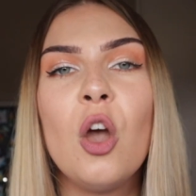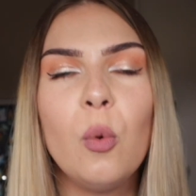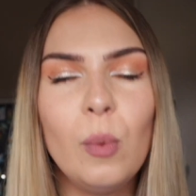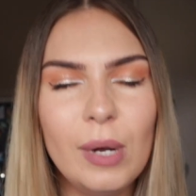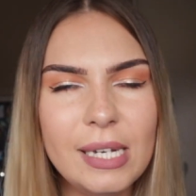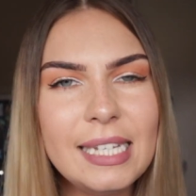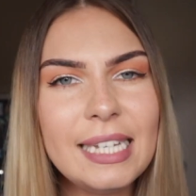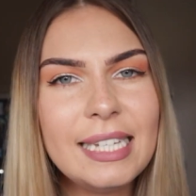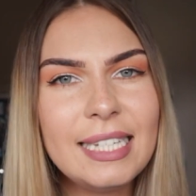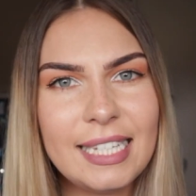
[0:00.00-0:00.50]

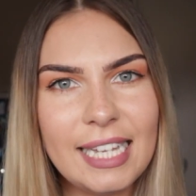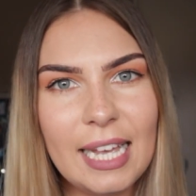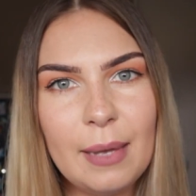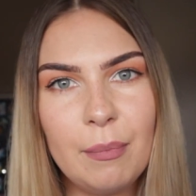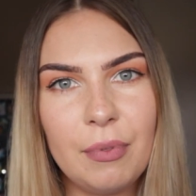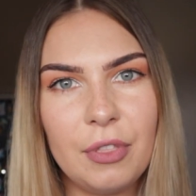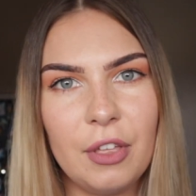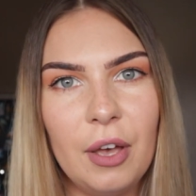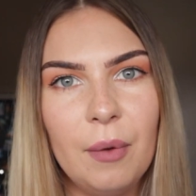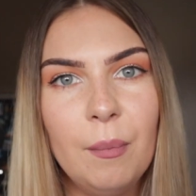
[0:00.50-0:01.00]
We did
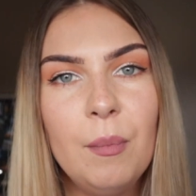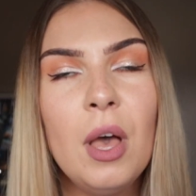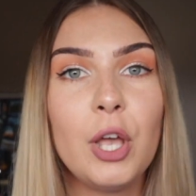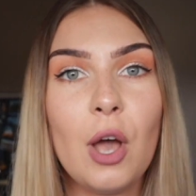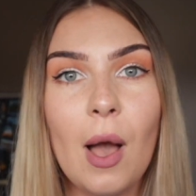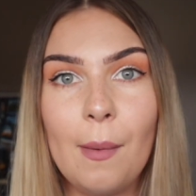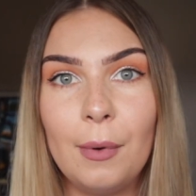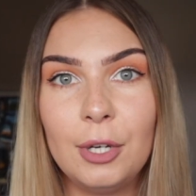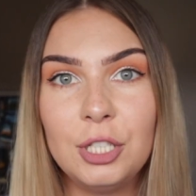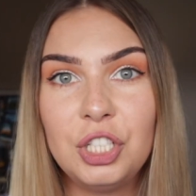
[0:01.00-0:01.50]
tip them. We
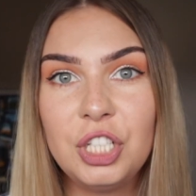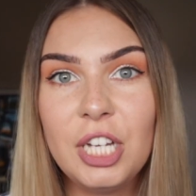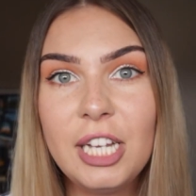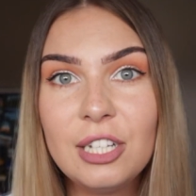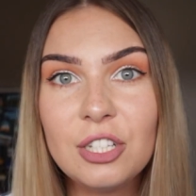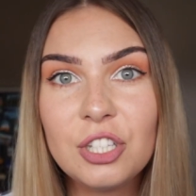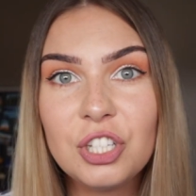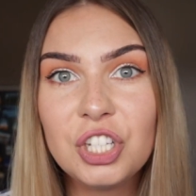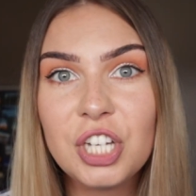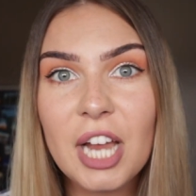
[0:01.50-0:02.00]
got our
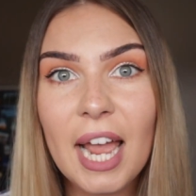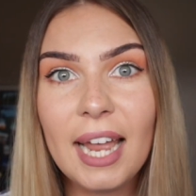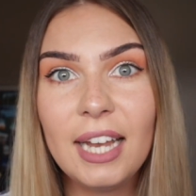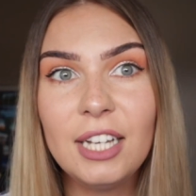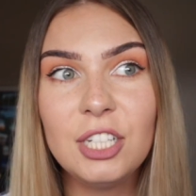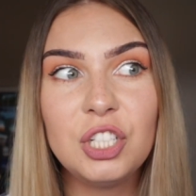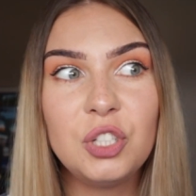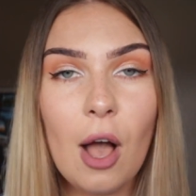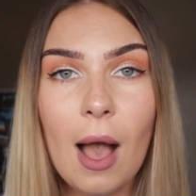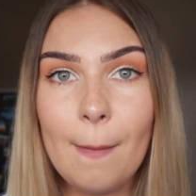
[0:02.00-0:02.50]
sheets
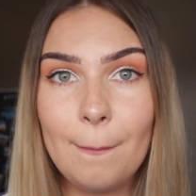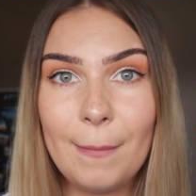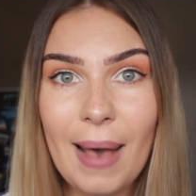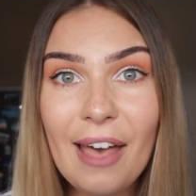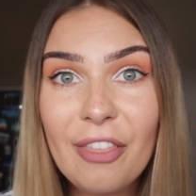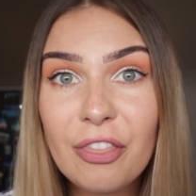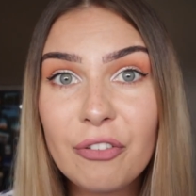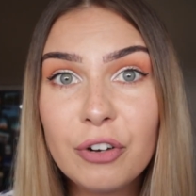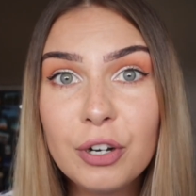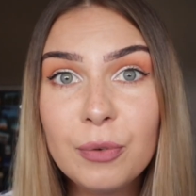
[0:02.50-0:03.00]
changed, got our
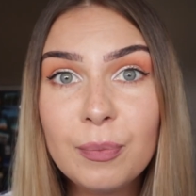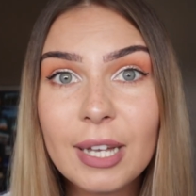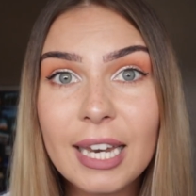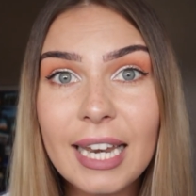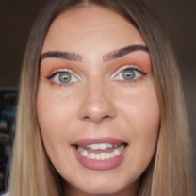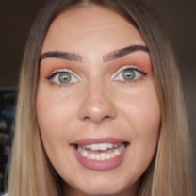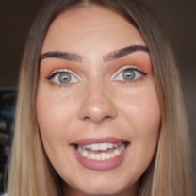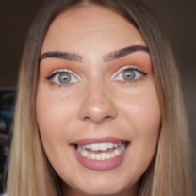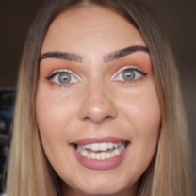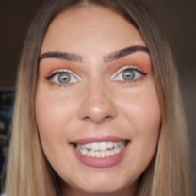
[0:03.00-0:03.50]
bathroom
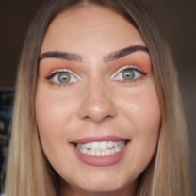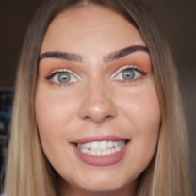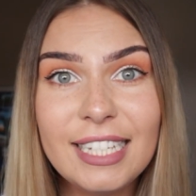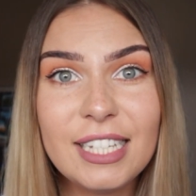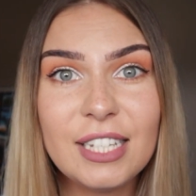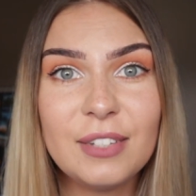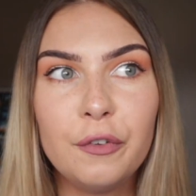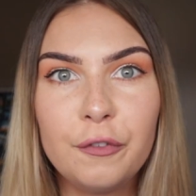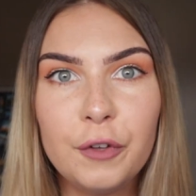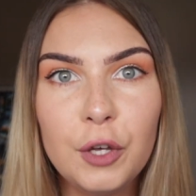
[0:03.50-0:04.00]
cleaned,
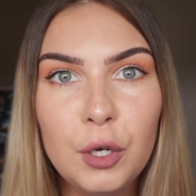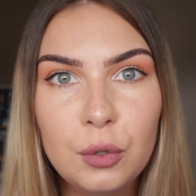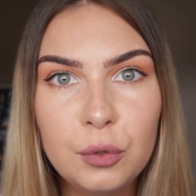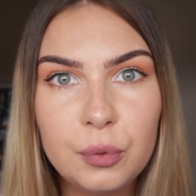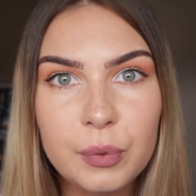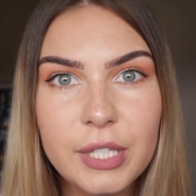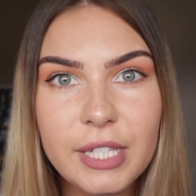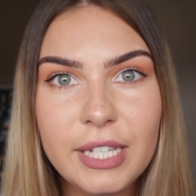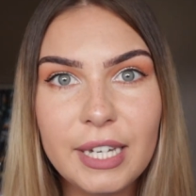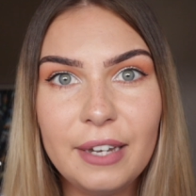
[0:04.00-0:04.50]
food
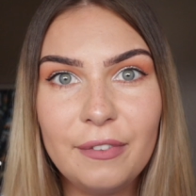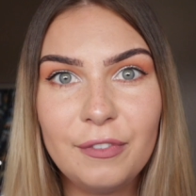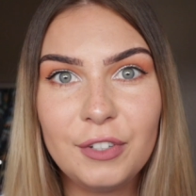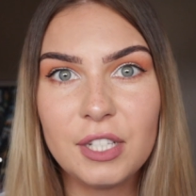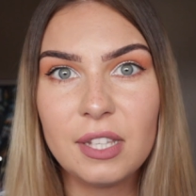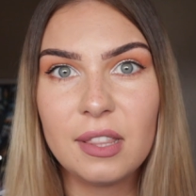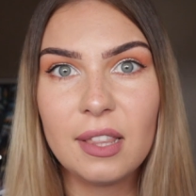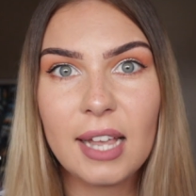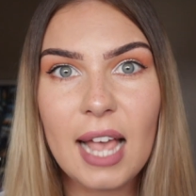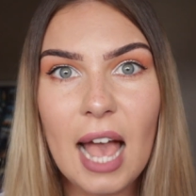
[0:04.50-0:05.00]
was delivered
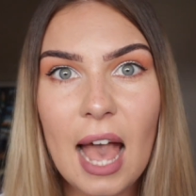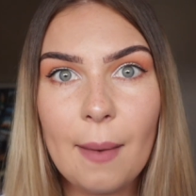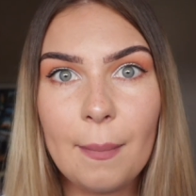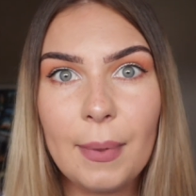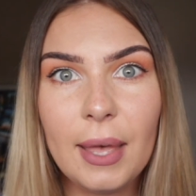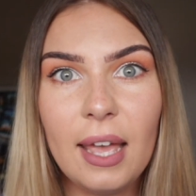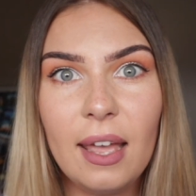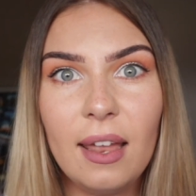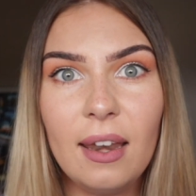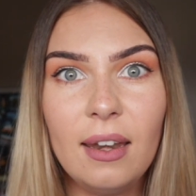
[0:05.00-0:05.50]
to the
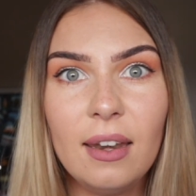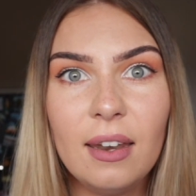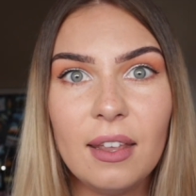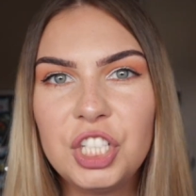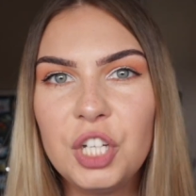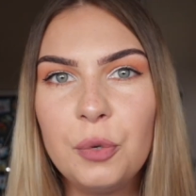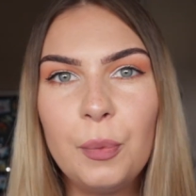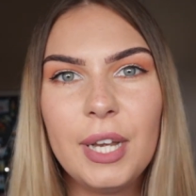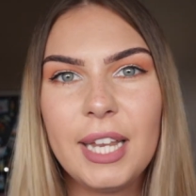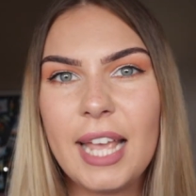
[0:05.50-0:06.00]
cabin.
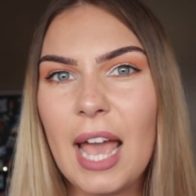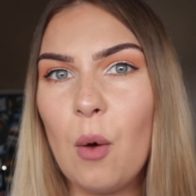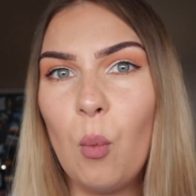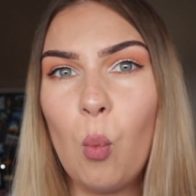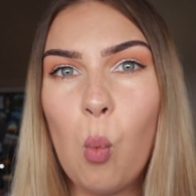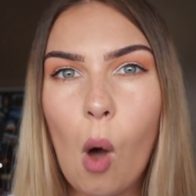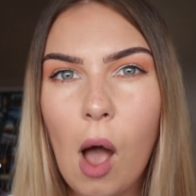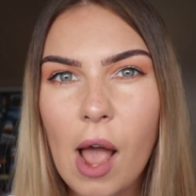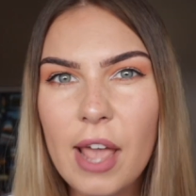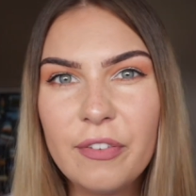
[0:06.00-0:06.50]
She would get
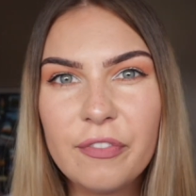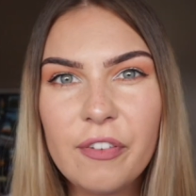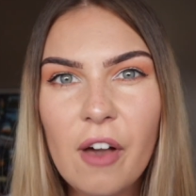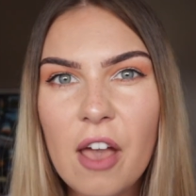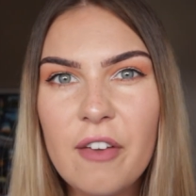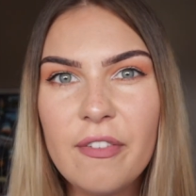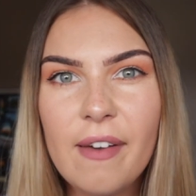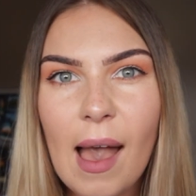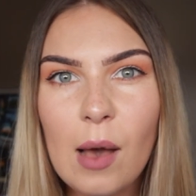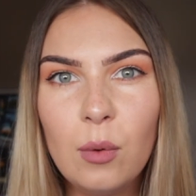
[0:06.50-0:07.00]

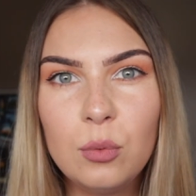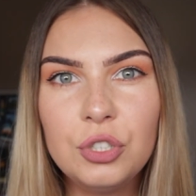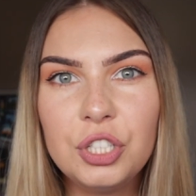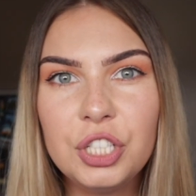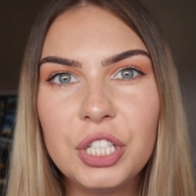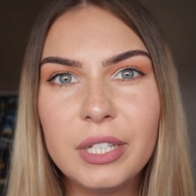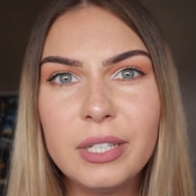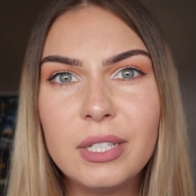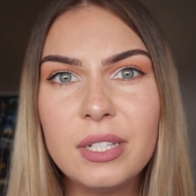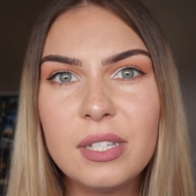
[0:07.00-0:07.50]
Wi-Fi
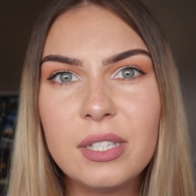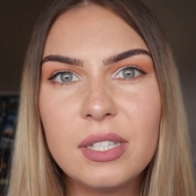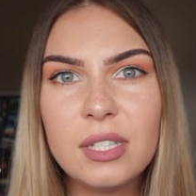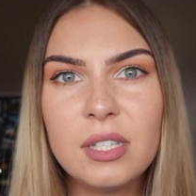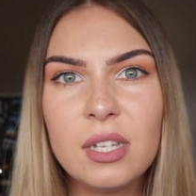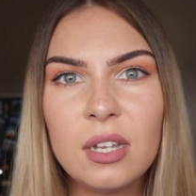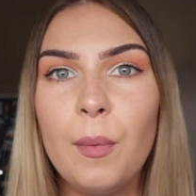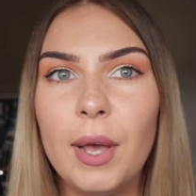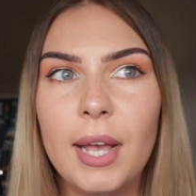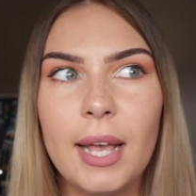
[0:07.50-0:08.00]
vouchers.
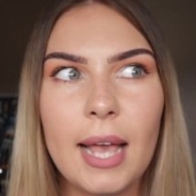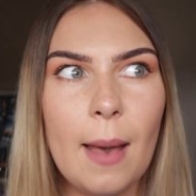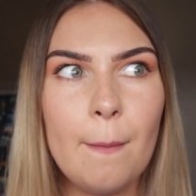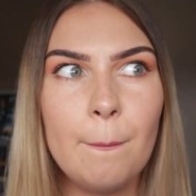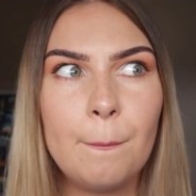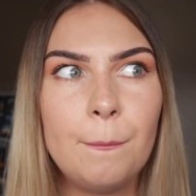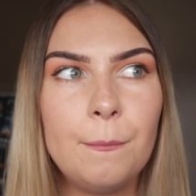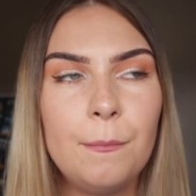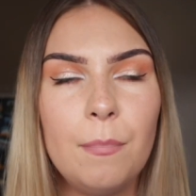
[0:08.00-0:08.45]
We would get